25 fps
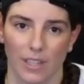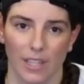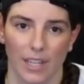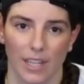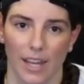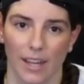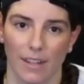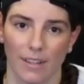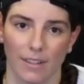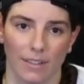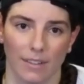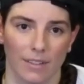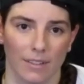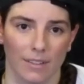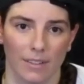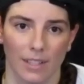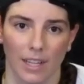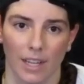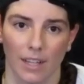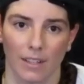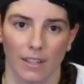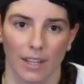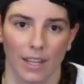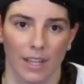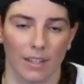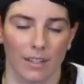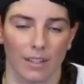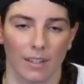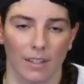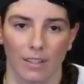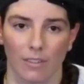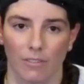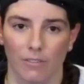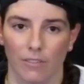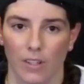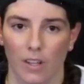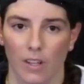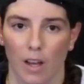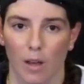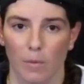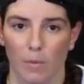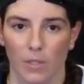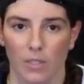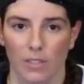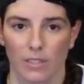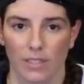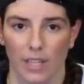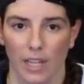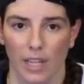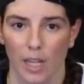the net, and Kelly had a
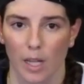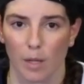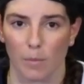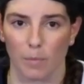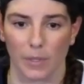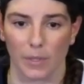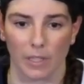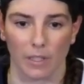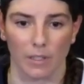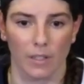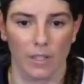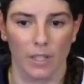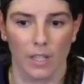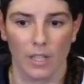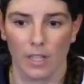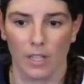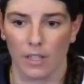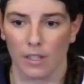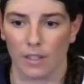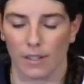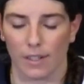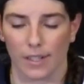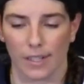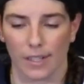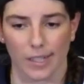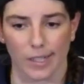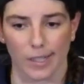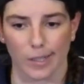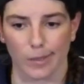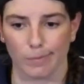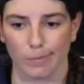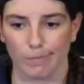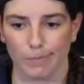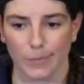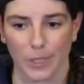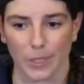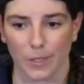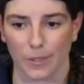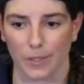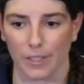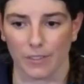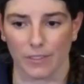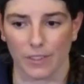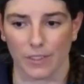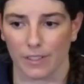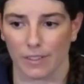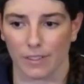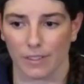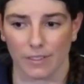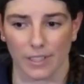phenomenal setup, and,
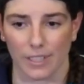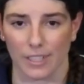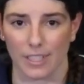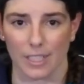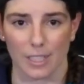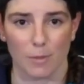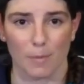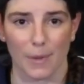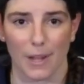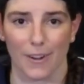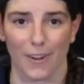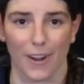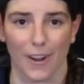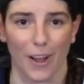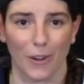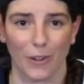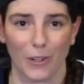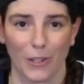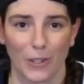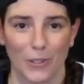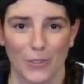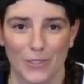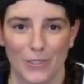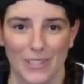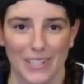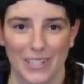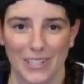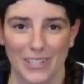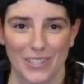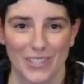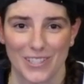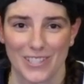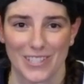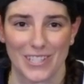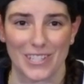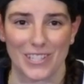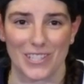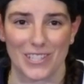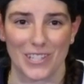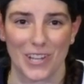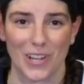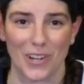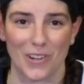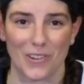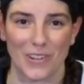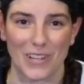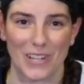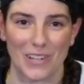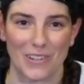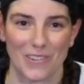even it doesn't matter how it goes in, it just needs to
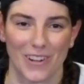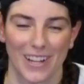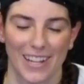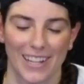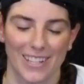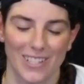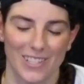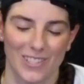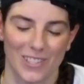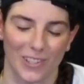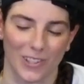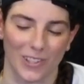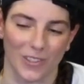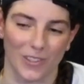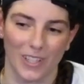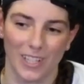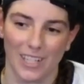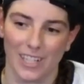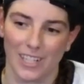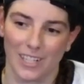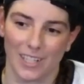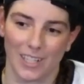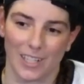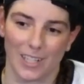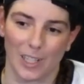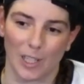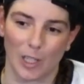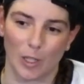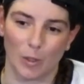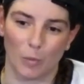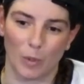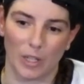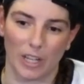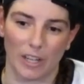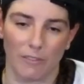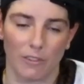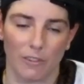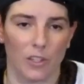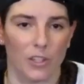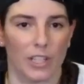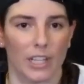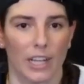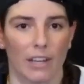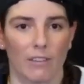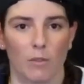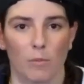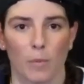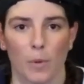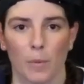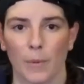go in, right? So whenever you can
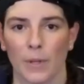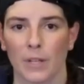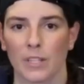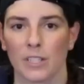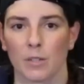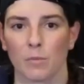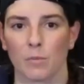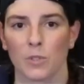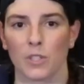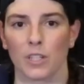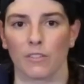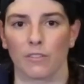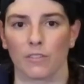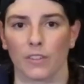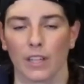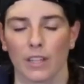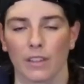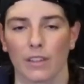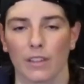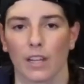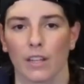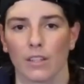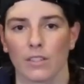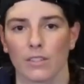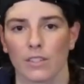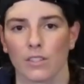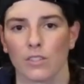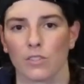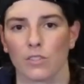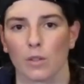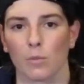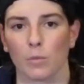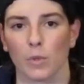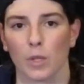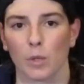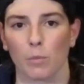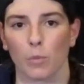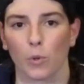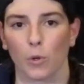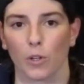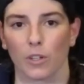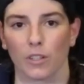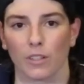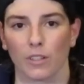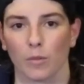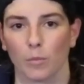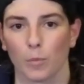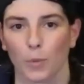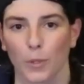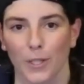have a momentum shift like that, it's extremely
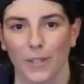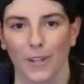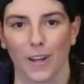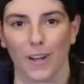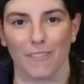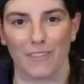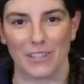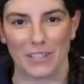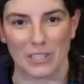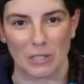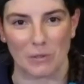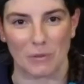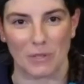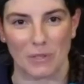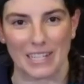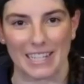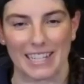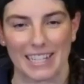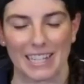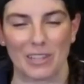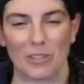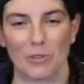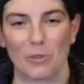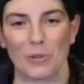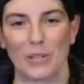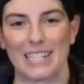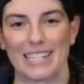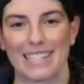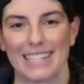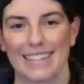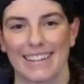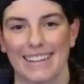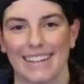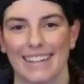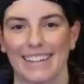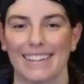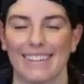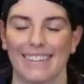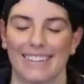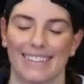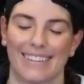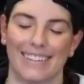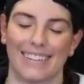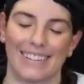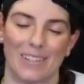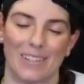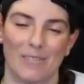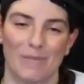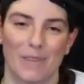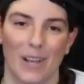important. But obviously we didn't get the win tonight.
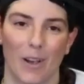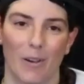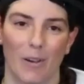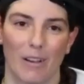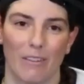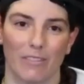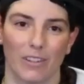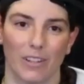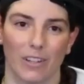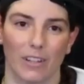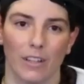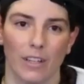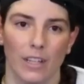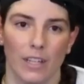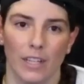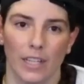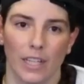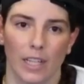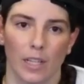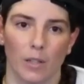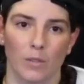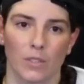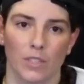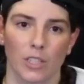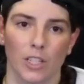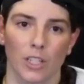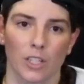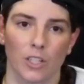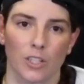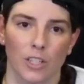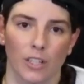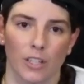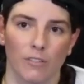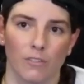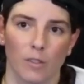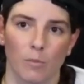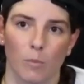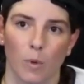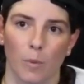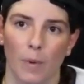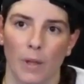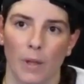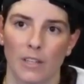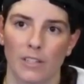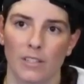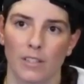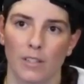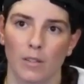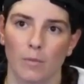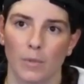However, it was a good shift in
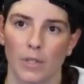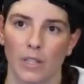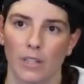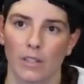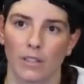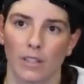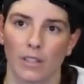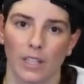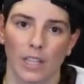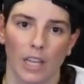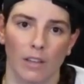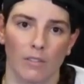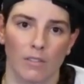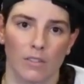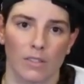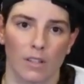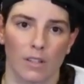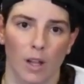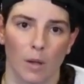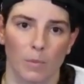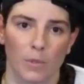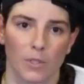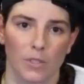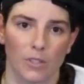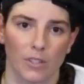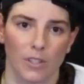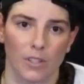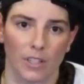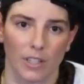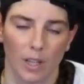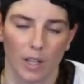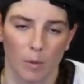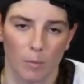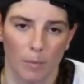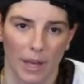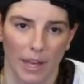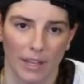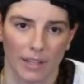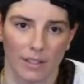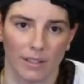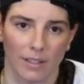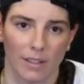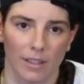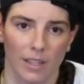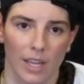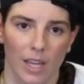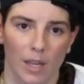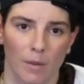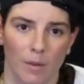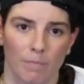momentum, and it gave us an opportunity to come back into
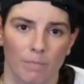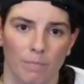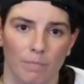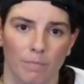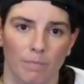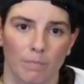the game.